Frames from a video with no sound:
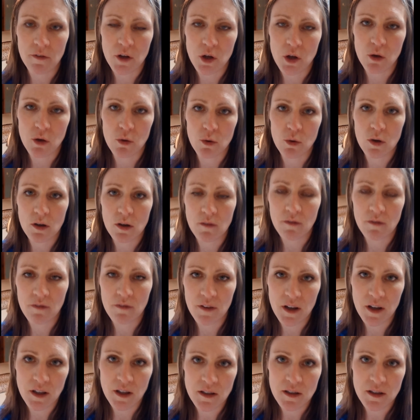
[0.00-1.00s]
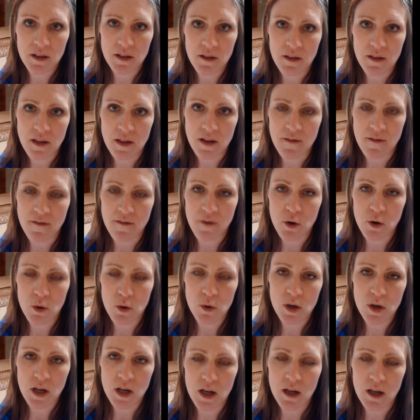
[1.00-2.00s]
you can fit the
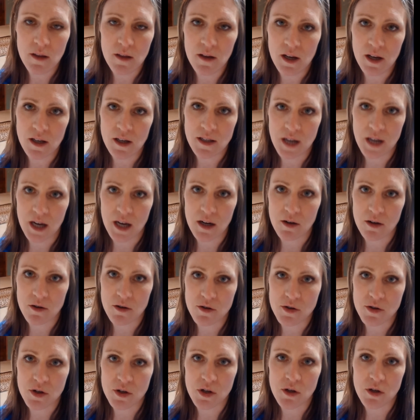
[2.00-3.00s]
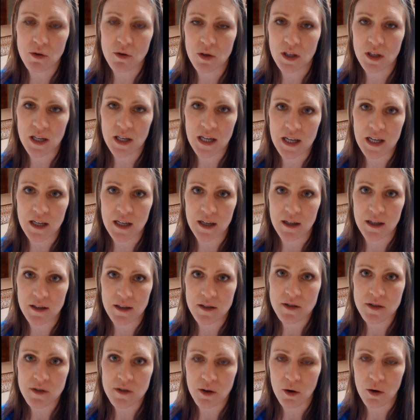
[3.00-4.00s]
food in the containers, you can eat
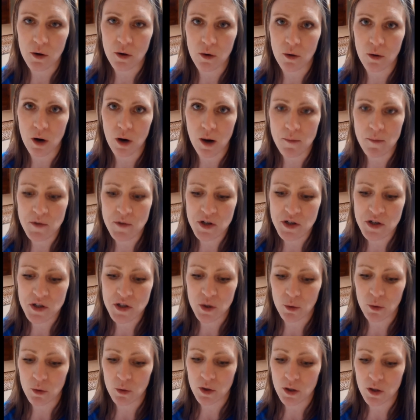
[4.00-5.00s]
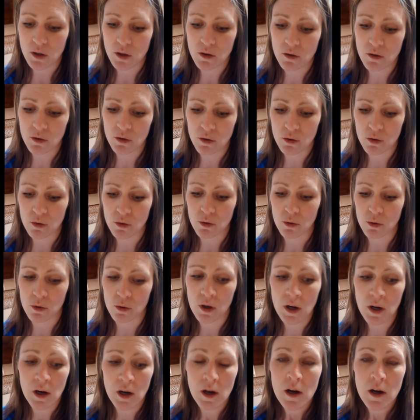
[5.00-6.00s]
it. So I'm just going to
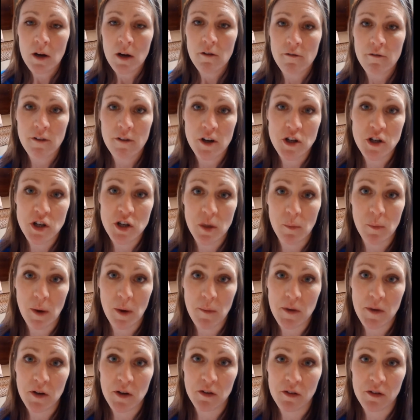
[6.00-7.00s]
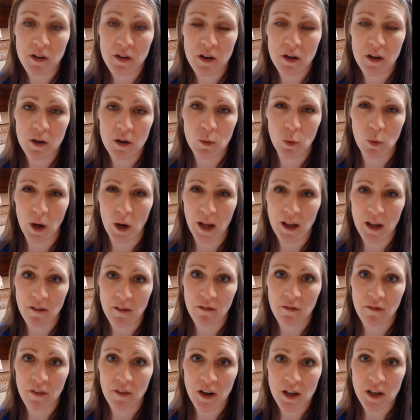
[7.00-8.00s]
finish up my meals here, and when I get
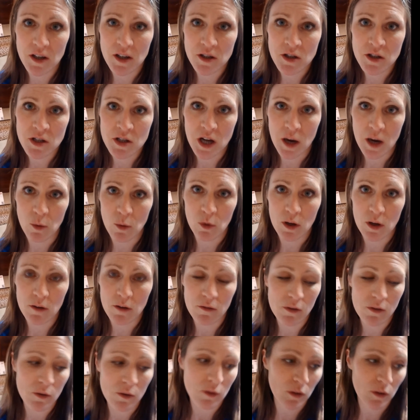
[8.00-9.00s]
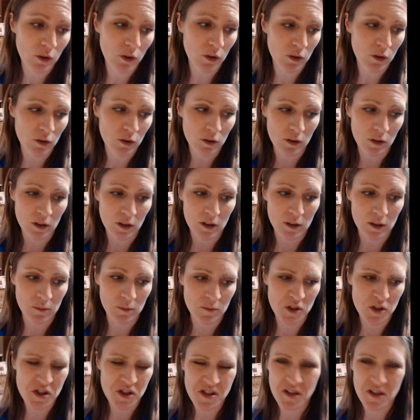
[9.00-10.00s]
finished, I will give you a
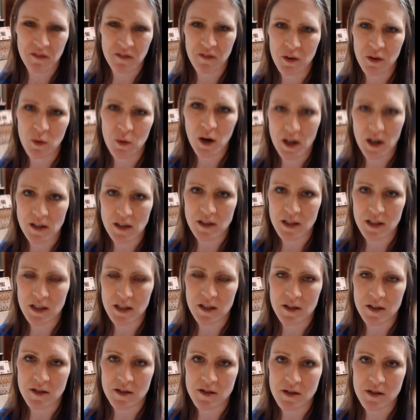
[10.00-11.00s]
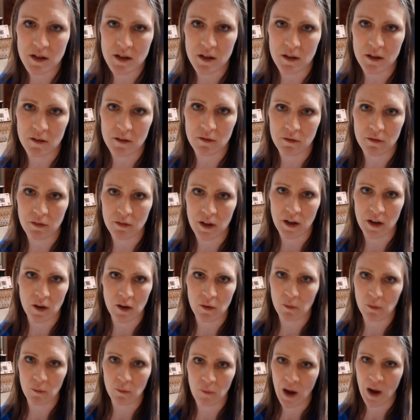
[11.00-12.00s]
little, just a few ideas of like
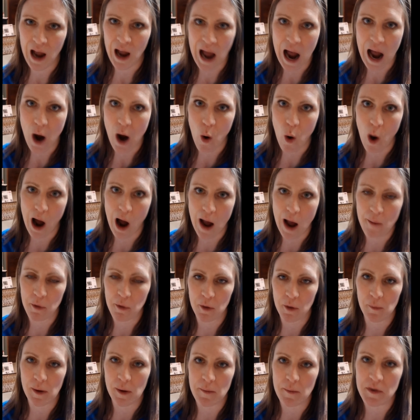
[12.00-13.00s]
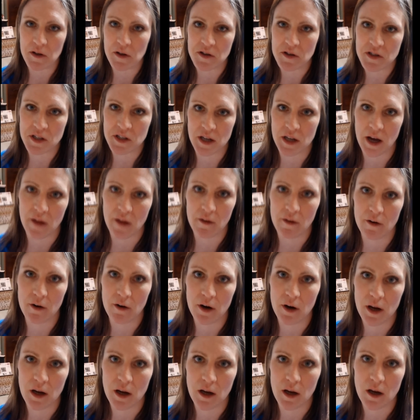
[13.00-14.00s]
how I put my meals together.
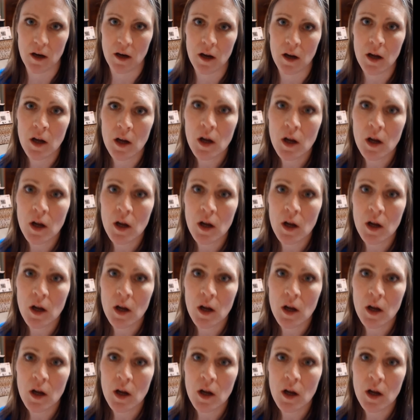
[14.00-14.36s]
And